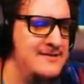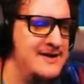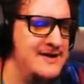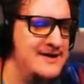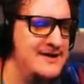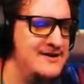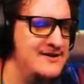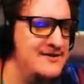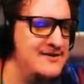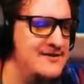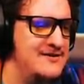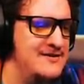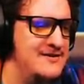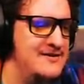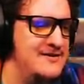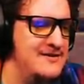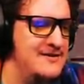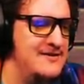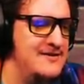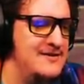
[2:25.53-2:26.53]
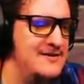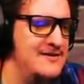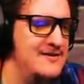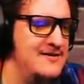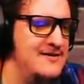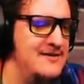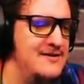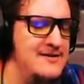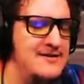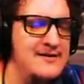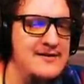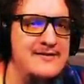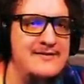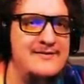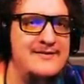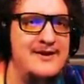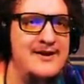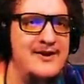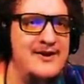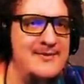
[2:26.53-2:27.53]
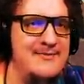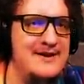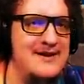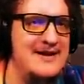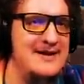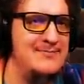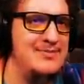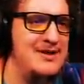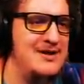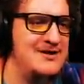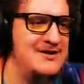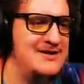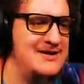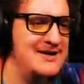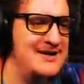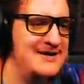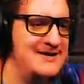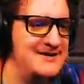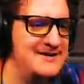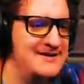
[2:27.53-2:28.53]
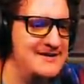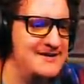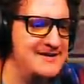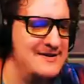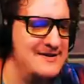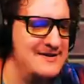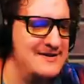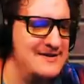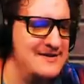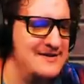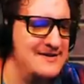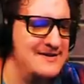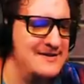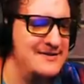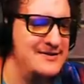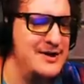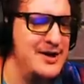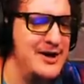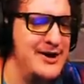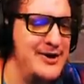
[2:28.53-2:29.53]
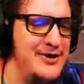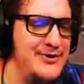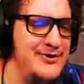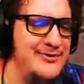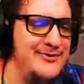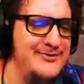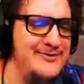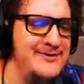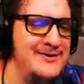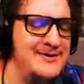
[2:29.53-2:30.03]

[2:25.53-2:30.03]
Thank you. No, I'm gonna get blocked again. No!